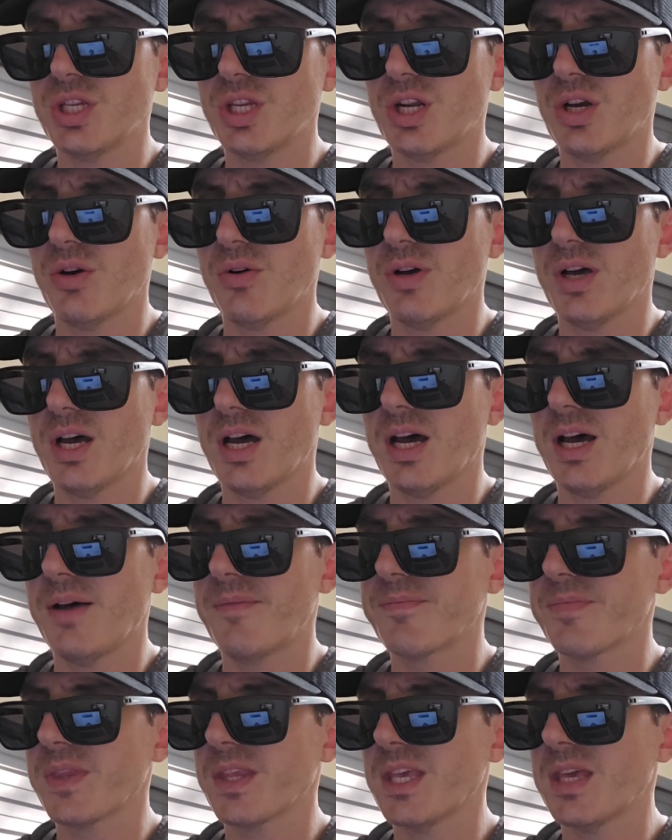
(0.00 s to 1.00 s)
You know,
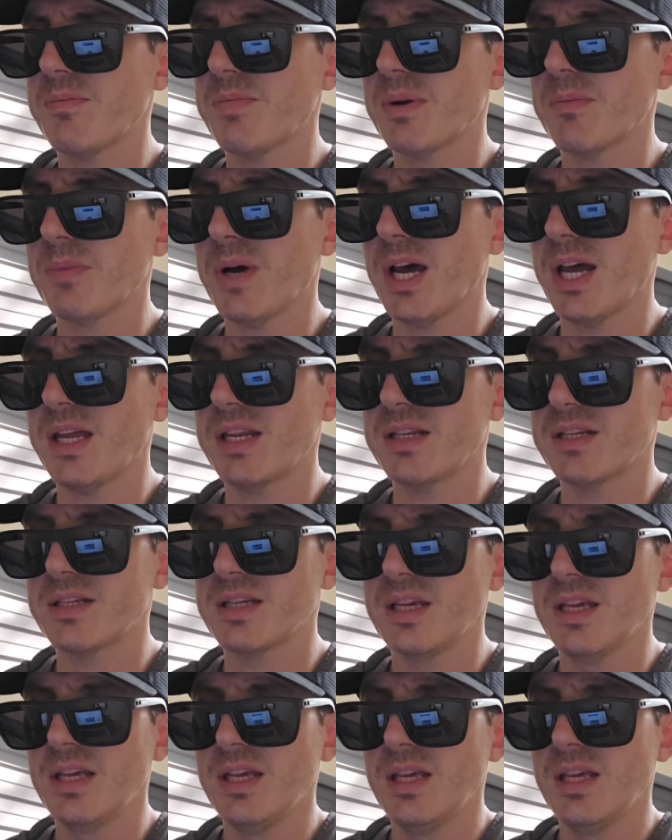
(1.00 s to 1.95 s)
uh, keep in mind,